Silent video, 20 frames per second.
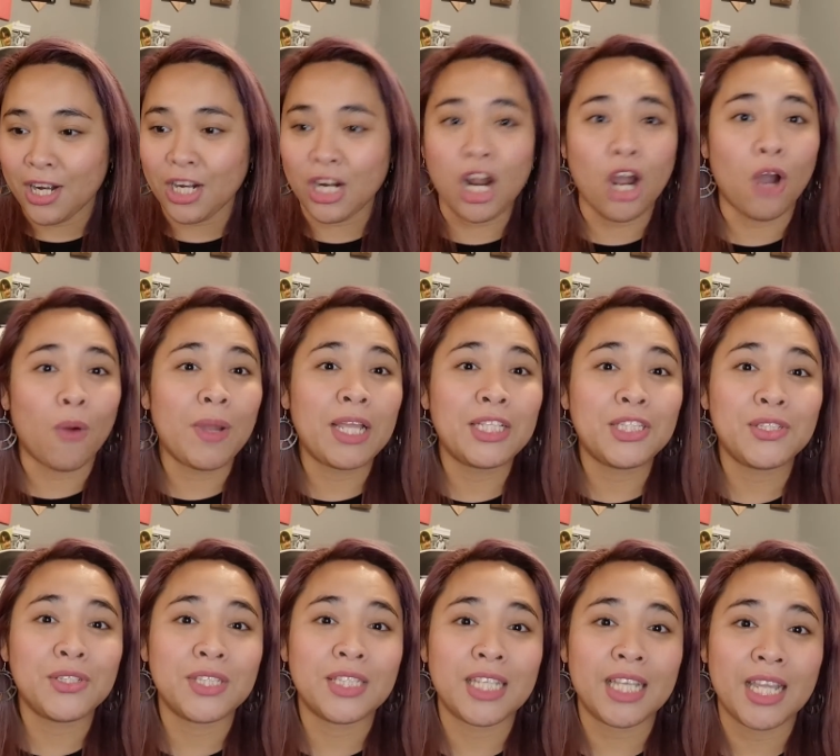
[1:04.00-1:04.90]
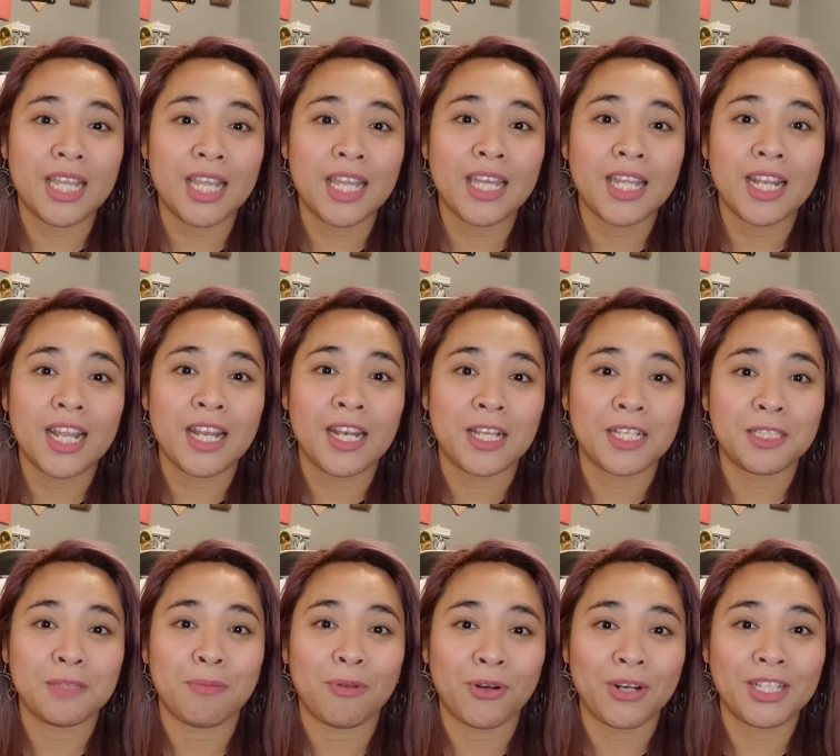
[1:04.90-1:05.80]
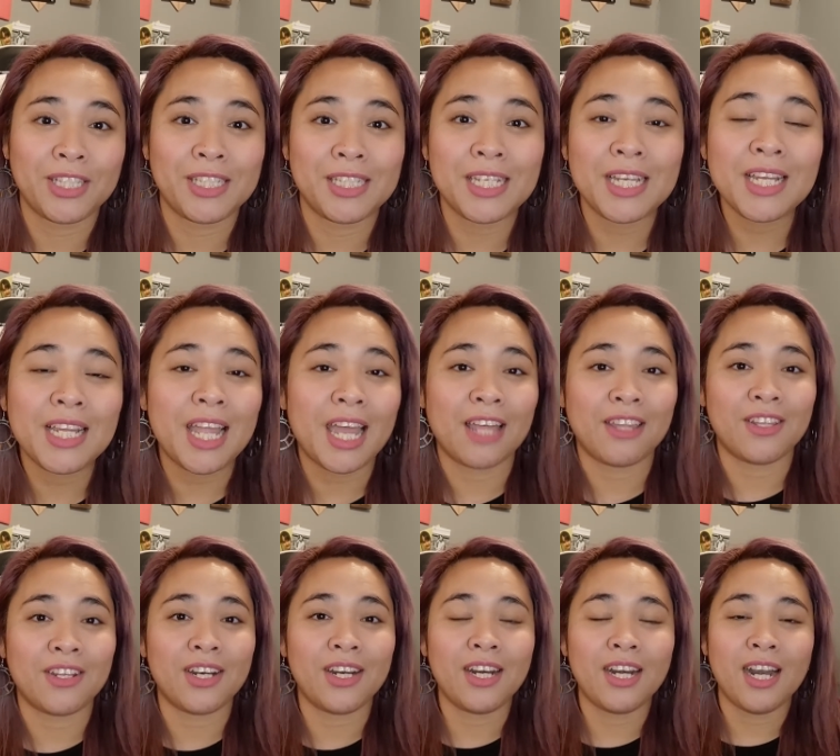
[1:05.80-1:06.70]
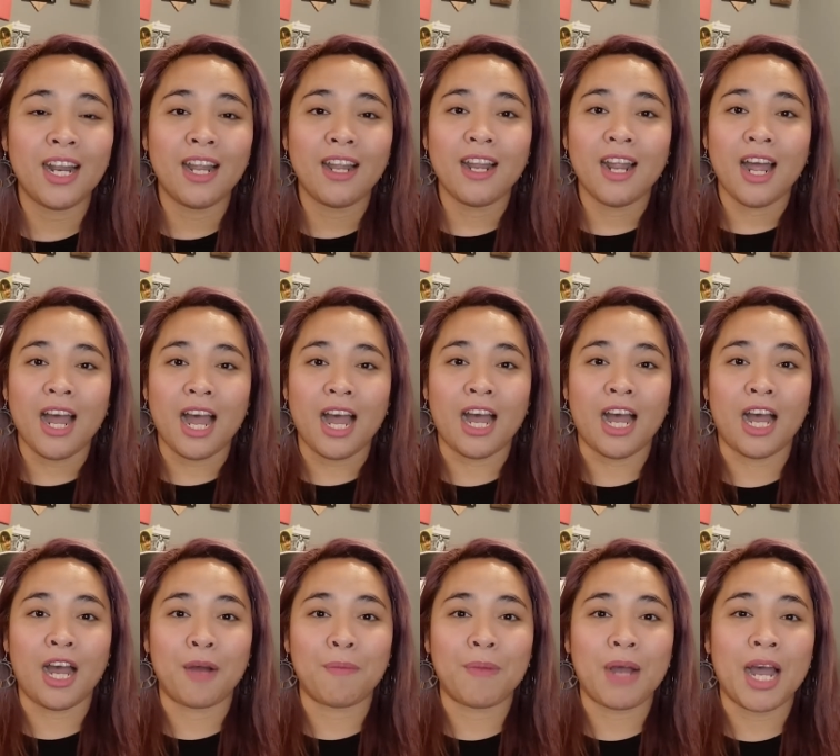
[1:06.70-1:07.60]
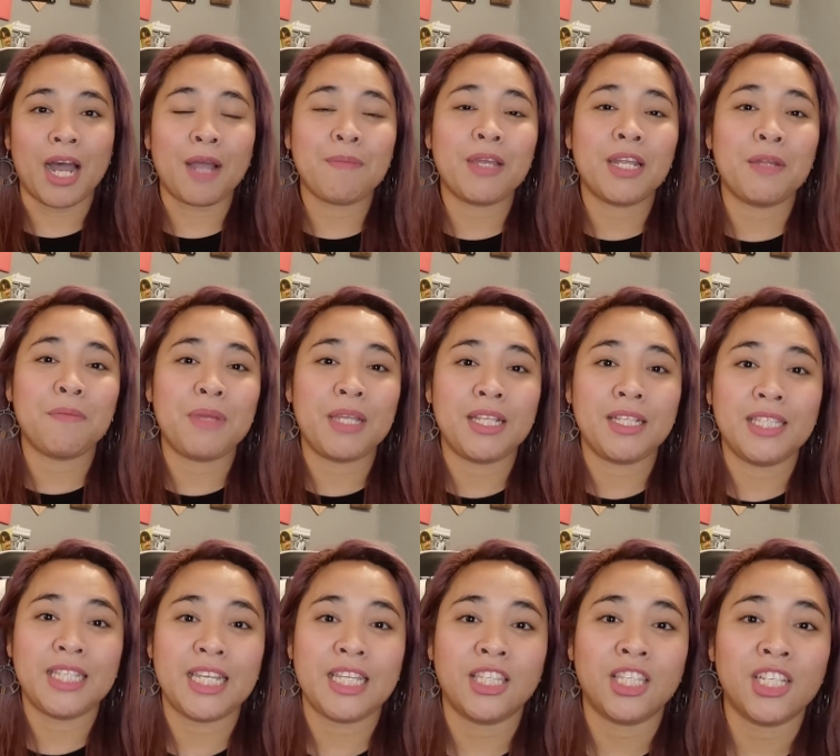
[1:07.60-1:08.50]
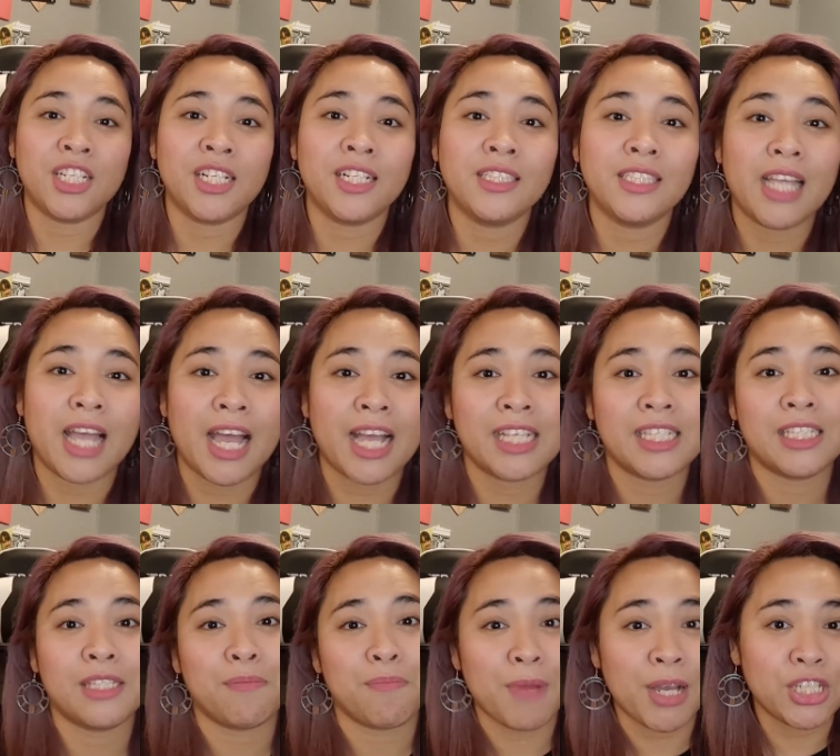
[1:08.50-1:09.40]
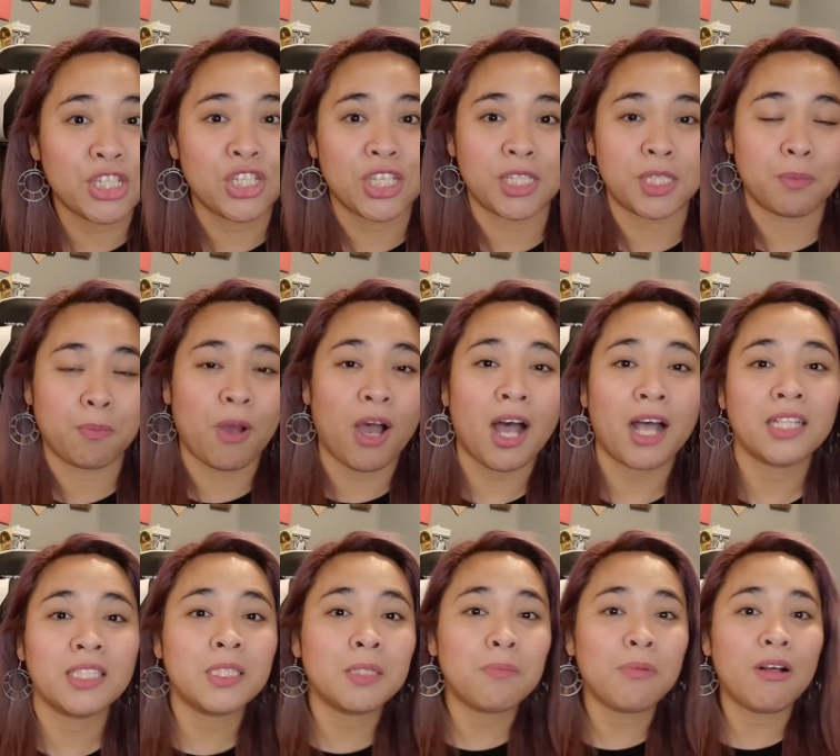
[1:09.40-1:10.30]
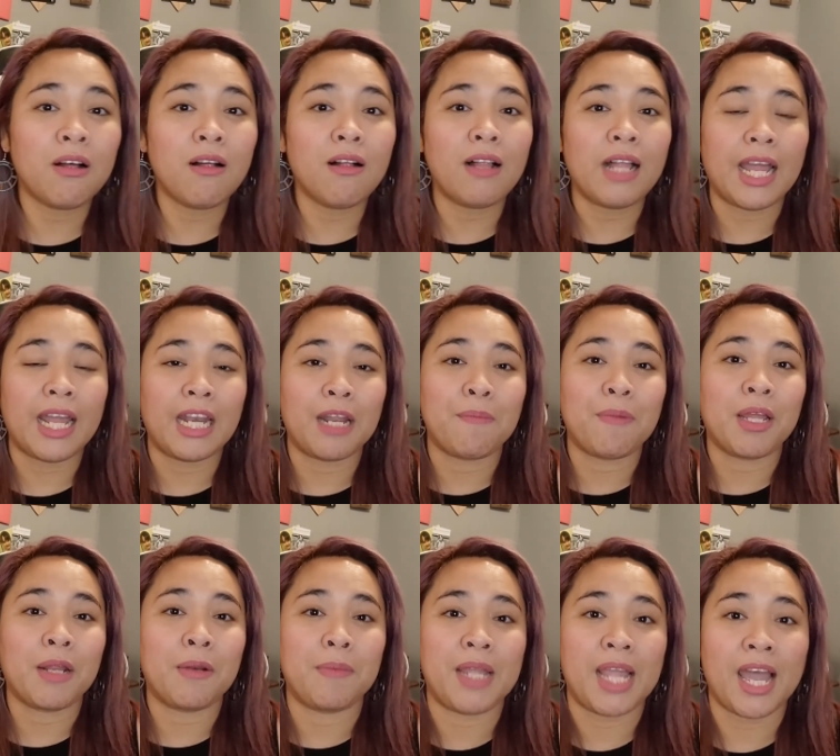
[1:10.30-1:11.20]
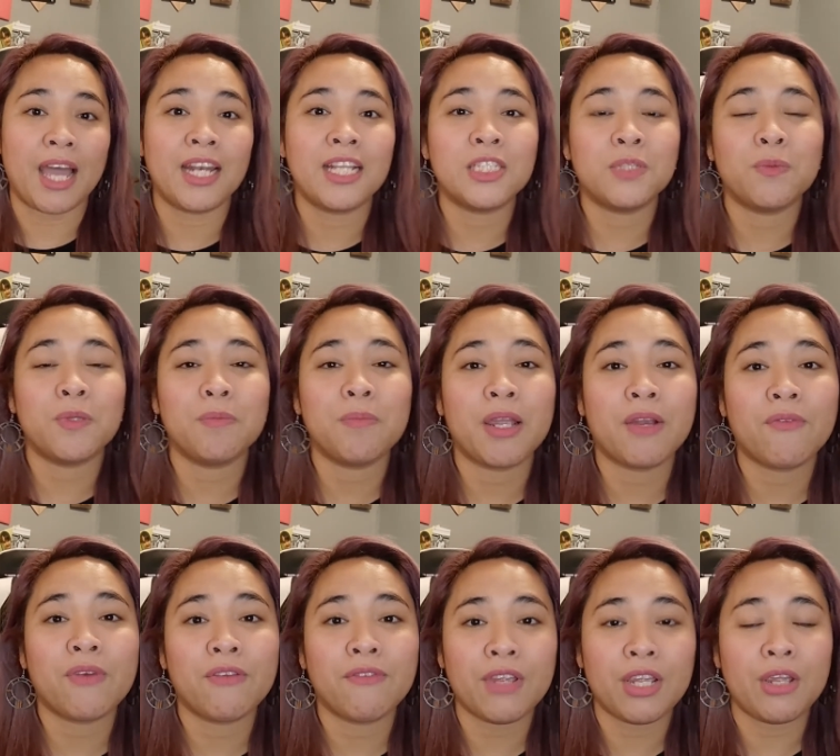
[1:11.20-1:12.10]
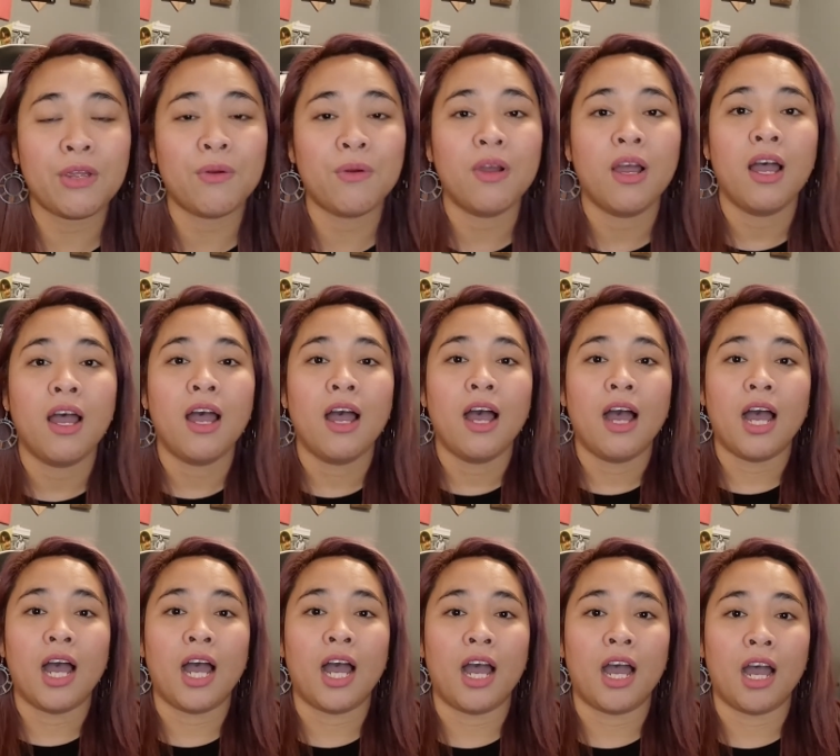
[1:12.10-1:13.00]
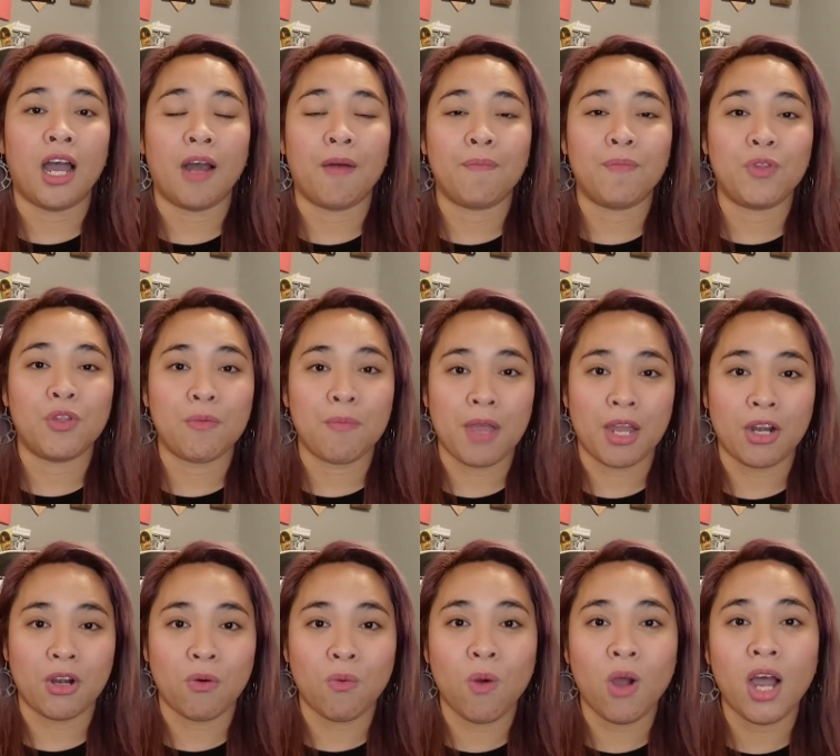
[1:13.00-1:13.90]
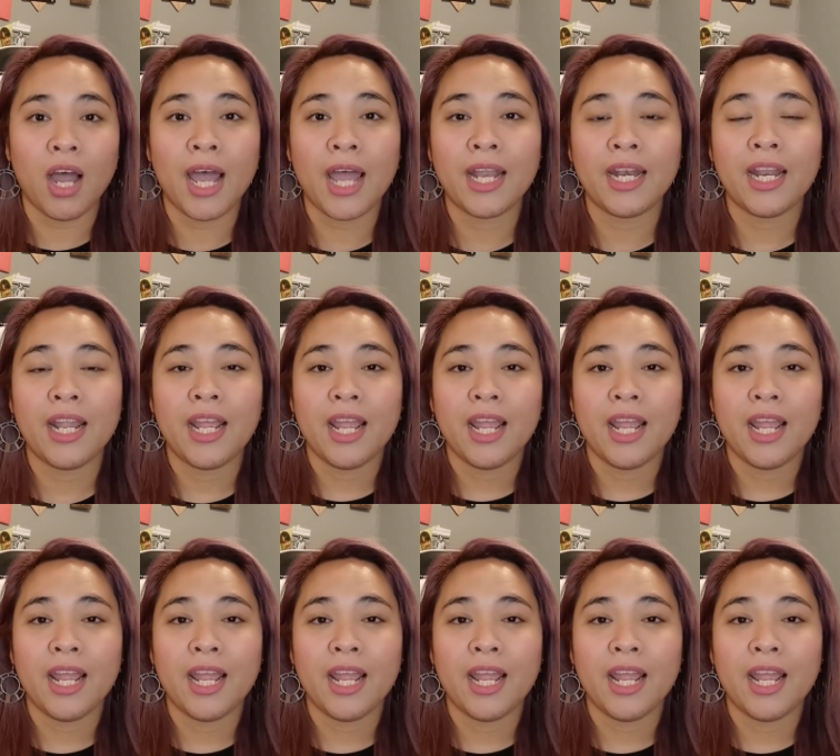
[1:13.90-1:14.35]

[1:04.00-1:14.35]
going to see it and explore it together um, I'm gonna be detailed as much as possible and I'm gonna be honest with my review um, no matter what